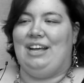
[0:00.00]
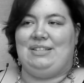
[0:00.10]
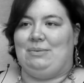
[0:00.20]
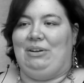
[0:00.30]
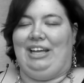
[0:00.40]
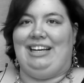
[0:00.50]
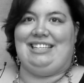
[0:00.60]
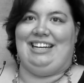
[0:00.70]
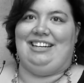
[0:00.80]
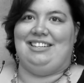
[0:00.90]
it's really
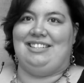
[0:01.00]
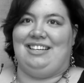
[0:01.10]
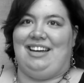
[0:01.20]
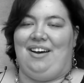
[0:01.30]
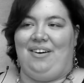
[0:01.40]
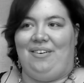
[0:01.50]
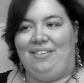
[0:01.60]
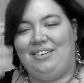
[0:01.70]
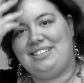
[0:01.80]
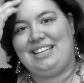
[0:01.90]
exciting to see
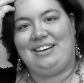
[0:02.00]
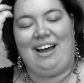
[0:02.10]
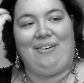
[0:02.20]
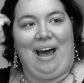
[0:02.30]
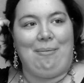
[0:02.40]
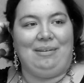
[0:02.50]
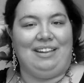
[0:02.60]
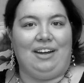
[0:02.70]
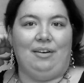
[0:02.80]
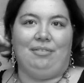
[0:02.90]
how how happy
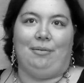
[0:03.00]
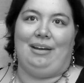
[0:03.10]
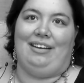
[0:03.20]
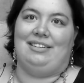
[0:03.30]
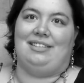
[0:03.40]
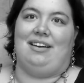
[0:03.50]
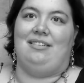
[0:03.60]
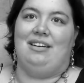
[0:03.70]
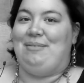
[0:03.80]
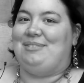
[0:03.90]
they are from it.
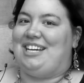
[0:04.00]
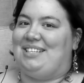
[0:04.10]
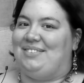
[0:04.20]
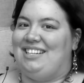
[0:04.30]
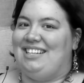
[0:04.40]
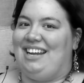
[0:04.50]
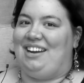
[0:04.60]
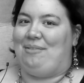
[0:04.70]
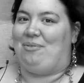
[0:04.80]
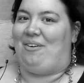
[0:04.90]
So I'm Jasmine, and
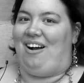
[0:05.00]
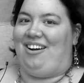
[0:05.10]
I'm a raw